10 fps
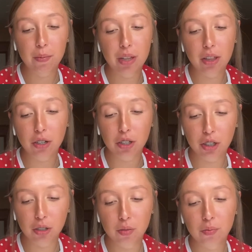other
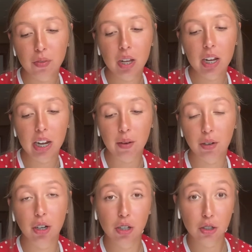shoe and we're
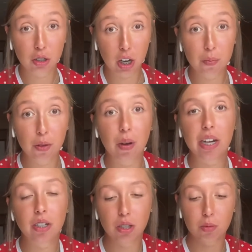gonna scrub the
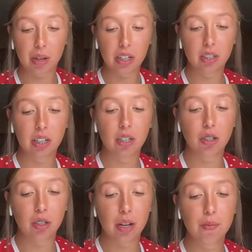white toothpaste
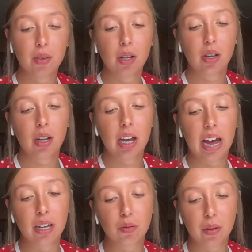into them
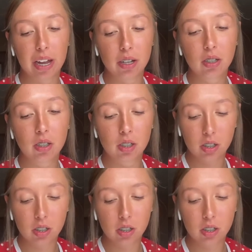as well.